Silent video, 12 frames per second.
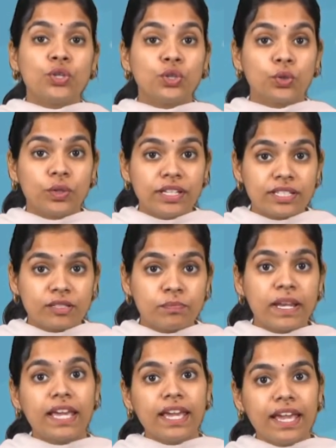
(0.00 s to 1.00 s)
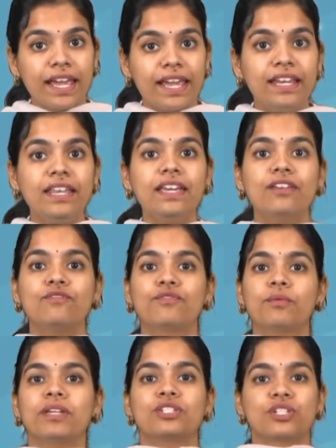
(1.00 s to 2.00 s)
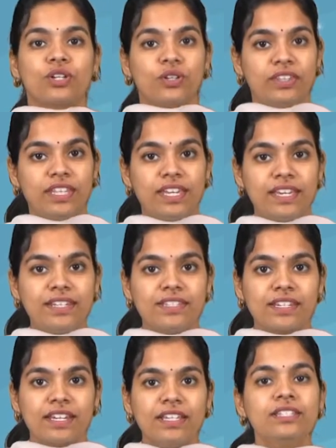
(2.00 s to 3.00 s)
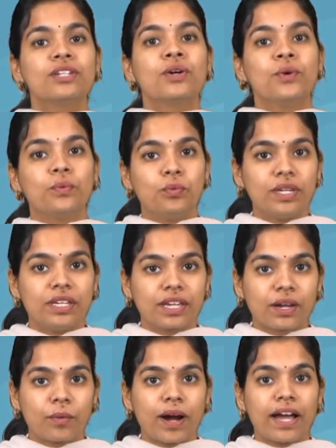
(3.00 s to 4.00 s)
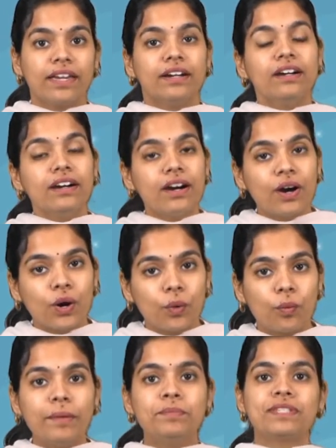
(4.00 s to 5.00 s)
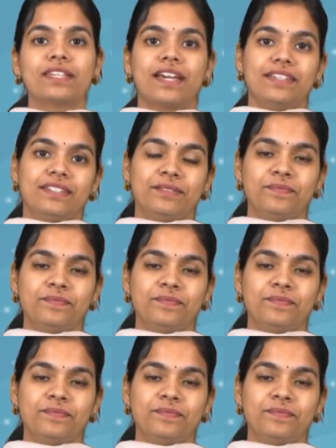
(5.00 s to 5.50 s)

to display any information on the internet, we require a website.